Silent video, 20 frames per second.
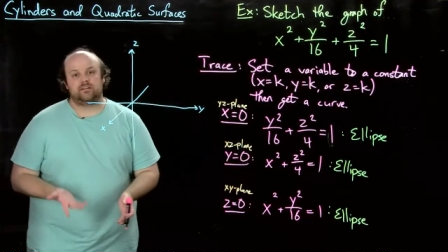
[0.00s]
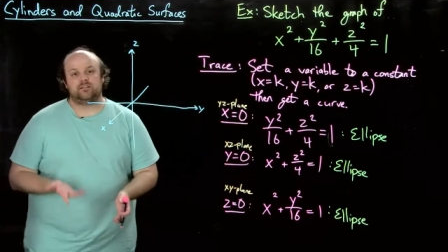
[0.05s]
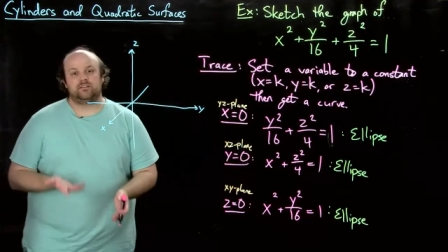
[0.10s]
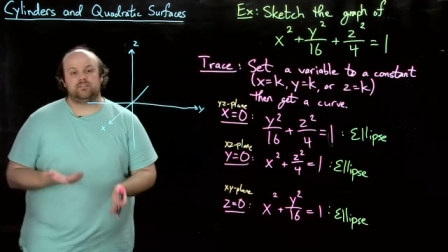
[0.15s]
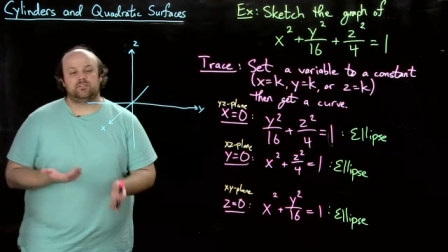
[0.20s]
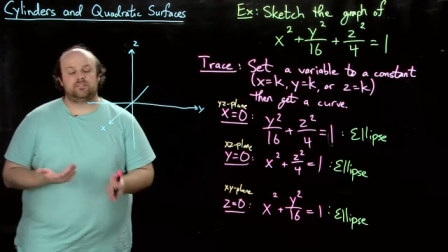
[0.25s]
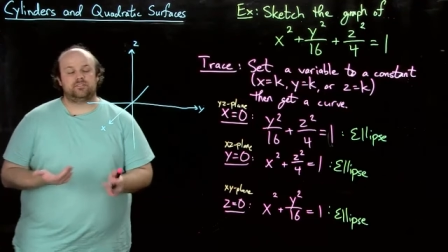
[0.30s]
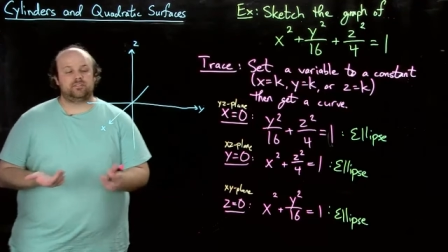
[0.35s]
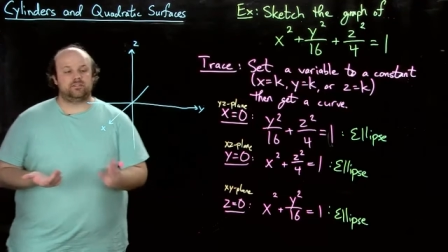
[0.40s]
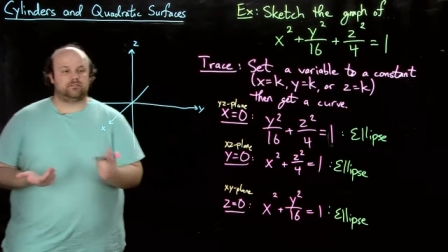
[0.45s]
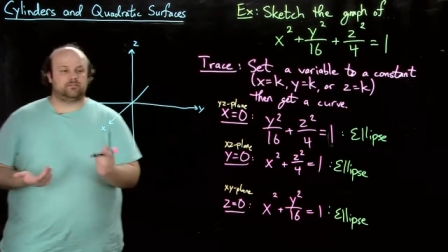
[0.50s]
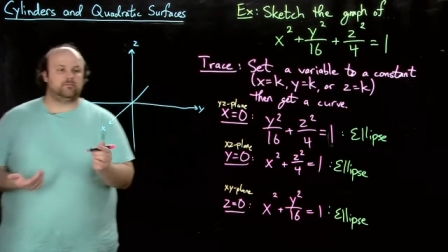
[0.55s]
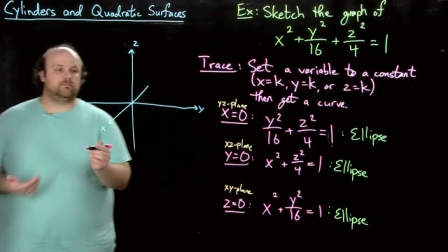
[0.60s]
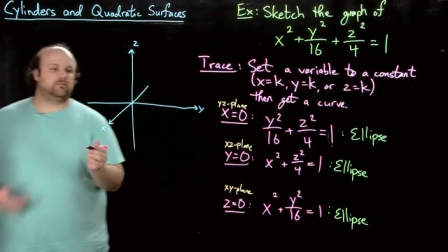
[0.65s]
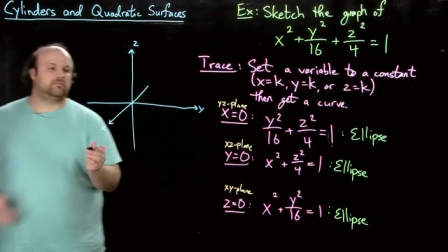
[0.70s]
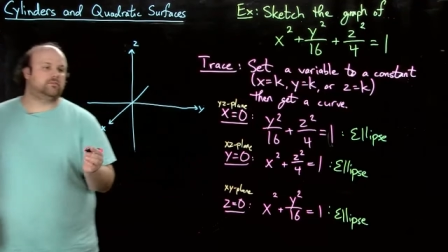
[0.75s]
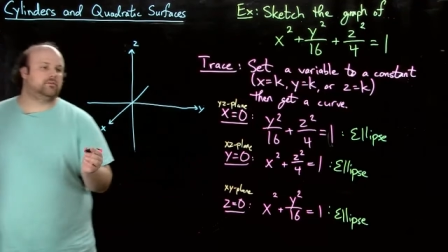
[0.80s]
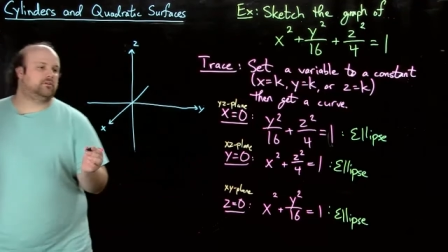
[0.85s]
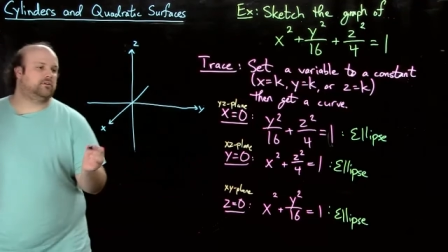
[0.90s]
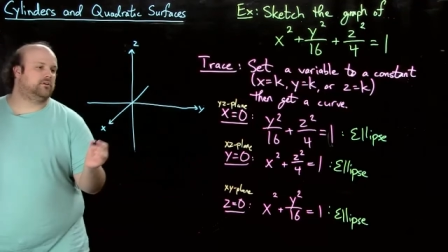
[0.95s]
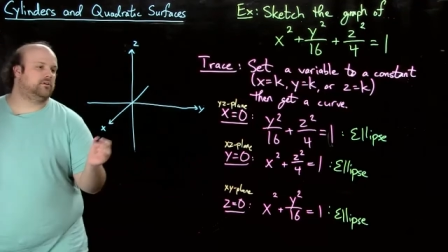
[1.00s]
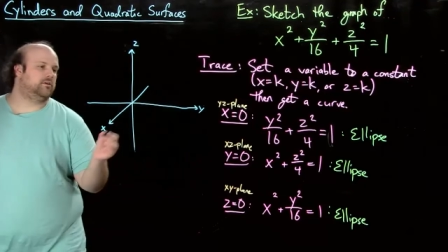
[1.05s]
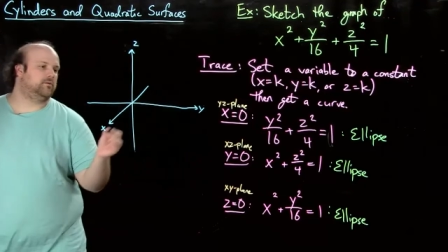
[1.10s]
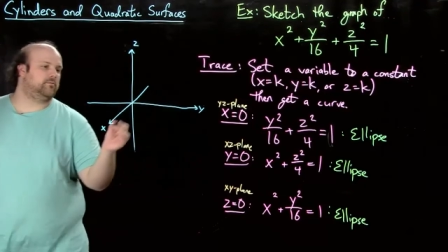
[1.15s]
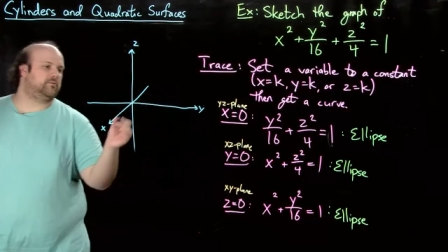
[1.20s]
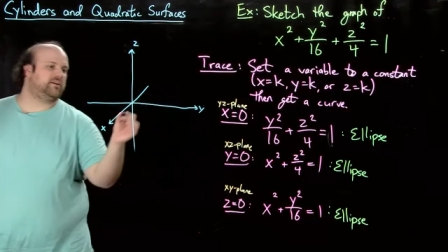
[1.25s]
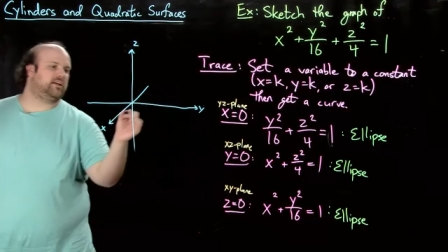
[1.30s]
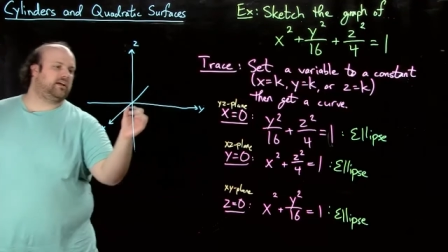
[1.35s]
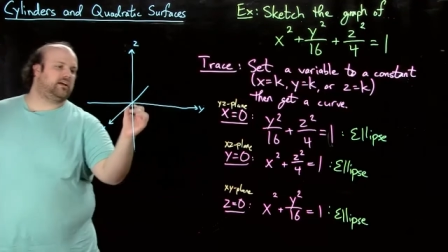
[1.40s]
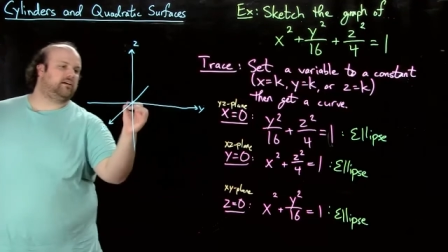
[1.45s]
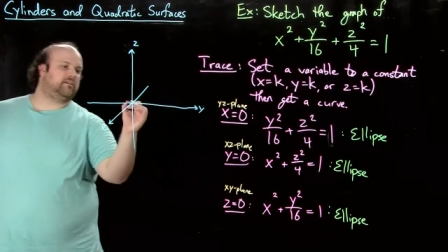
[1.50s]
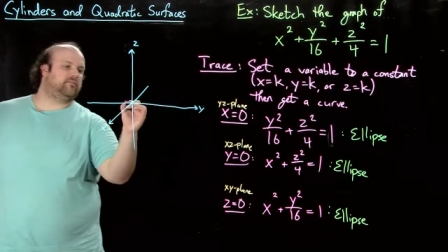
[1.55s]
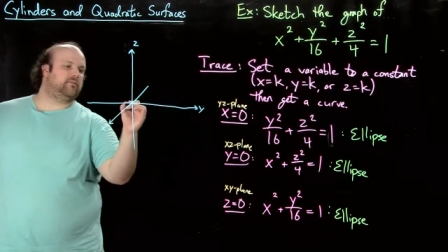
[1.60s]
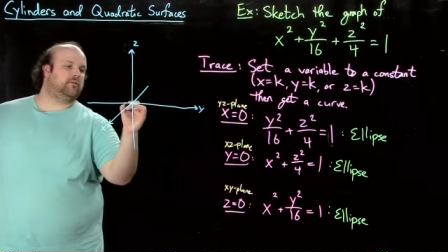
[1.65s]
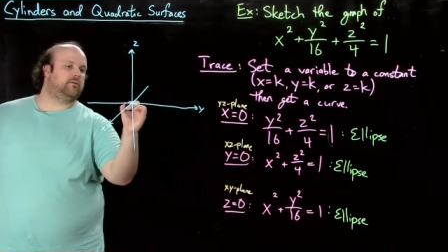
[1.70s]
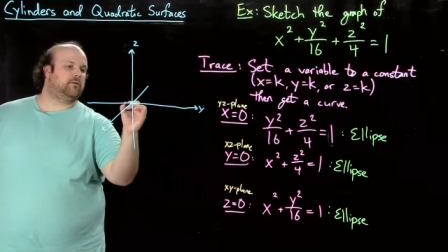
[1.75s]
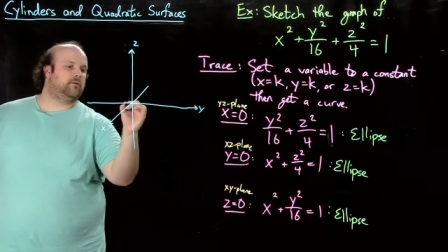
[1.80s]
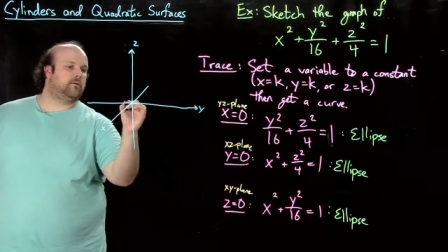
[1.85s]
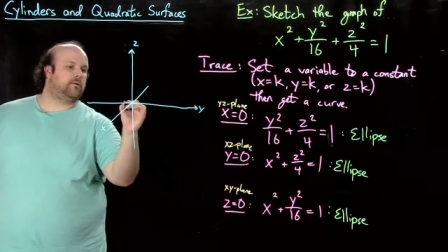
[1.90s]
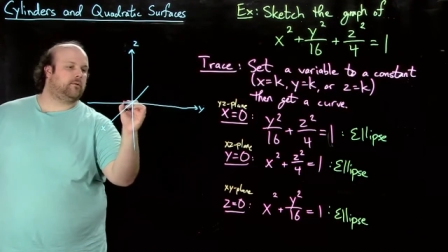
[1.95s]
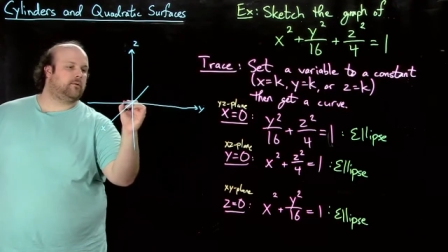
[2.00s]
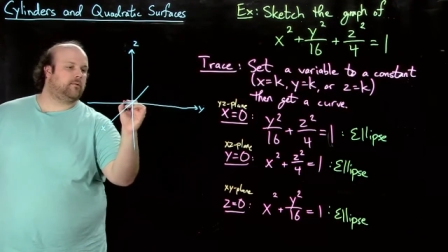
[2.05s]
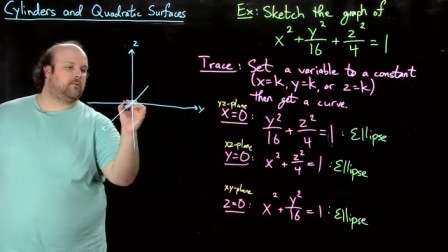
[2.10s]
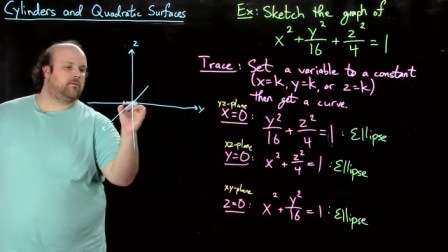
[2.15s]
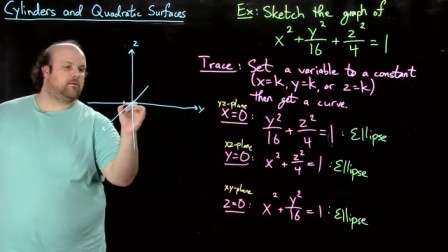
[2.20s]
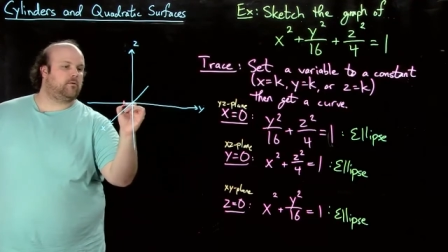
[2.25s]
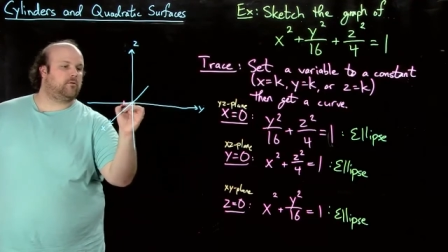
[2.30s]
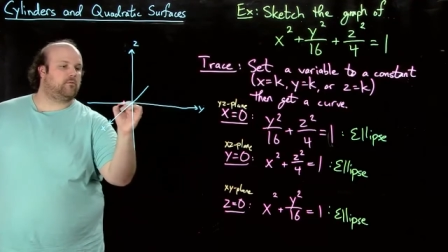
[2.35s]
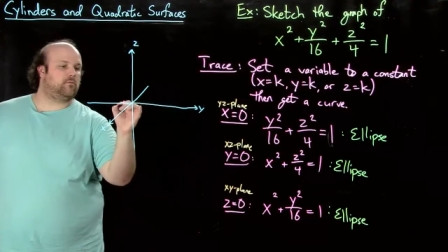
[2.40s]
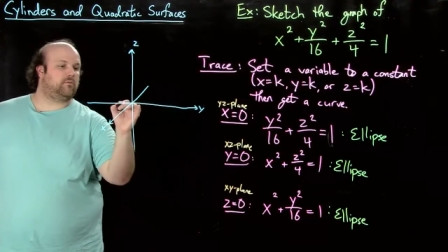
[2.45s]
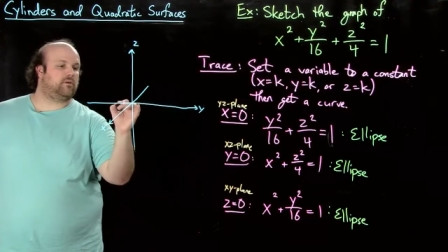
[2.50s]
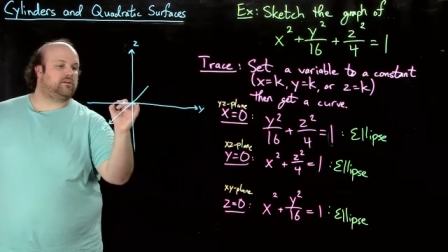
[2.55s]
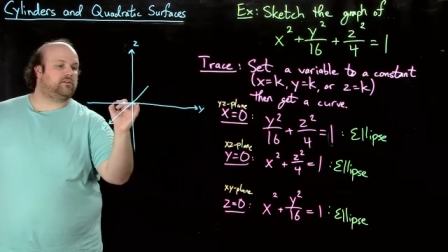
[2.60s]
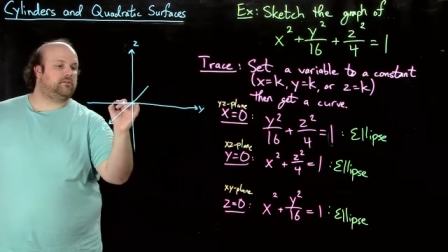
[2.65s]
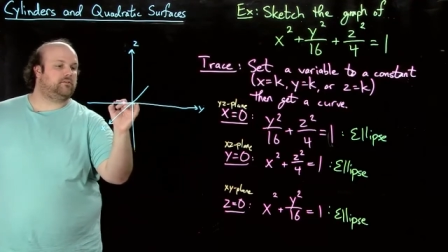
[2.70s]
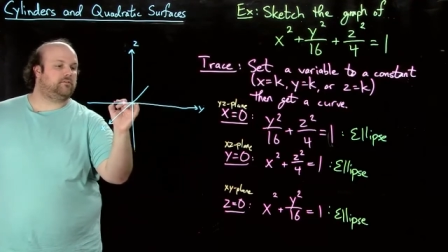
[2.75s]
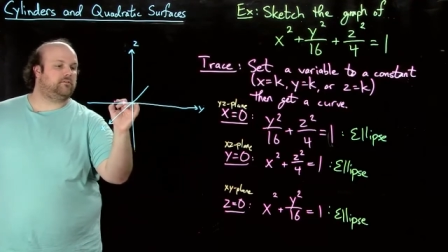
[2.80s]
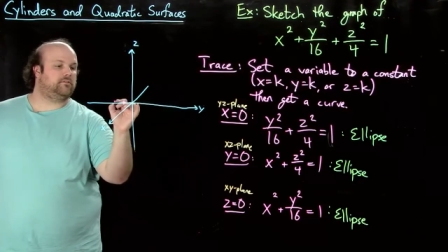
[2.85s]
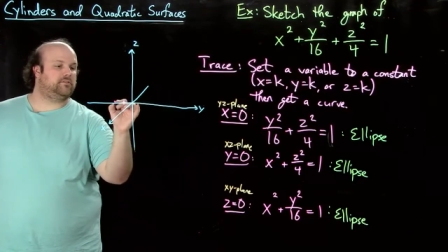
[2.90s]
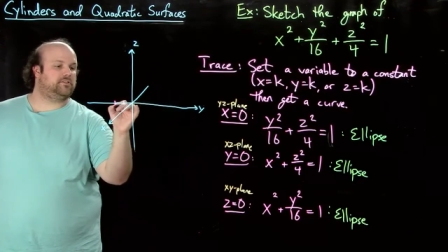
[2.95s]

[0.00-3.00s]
so we have 1,